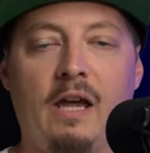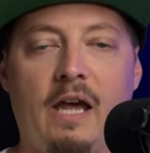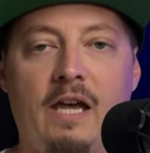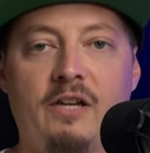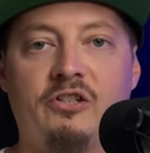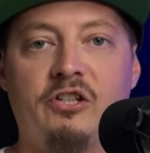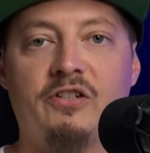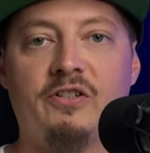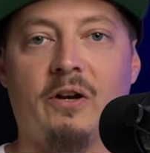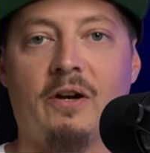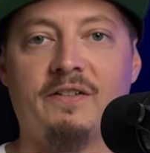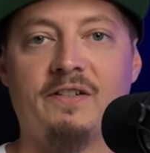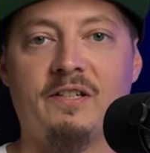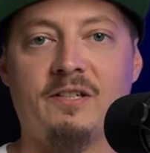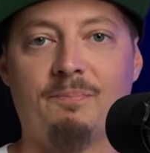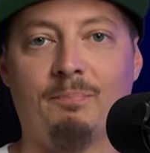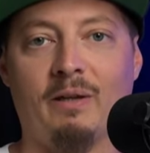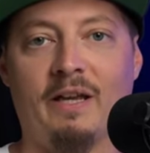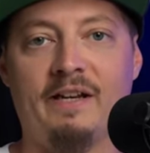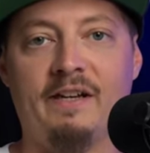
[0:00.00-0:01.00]
And she starts
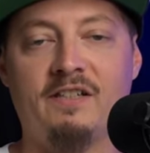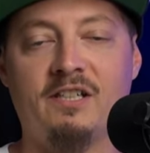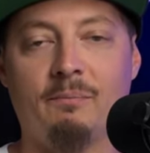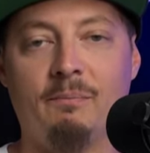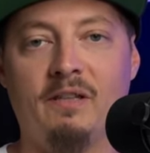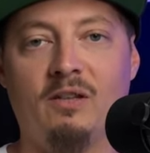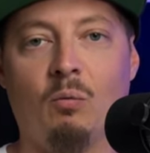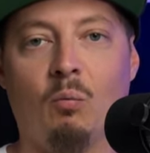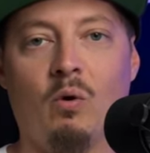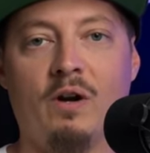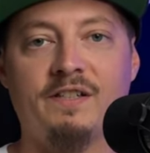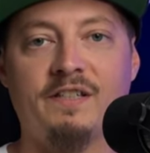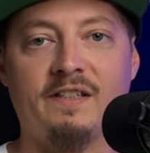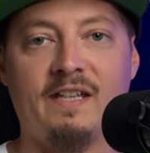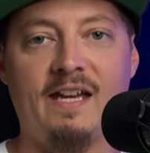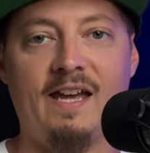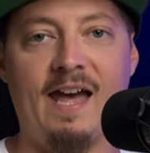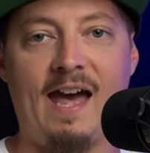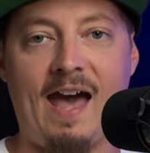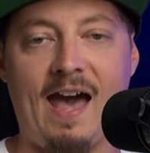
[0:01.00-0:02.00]
explaining to me the ones that
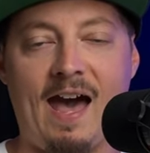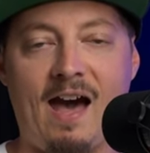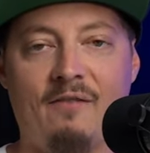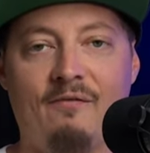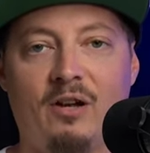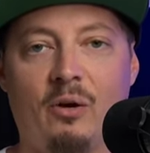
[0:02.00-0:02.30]
they have.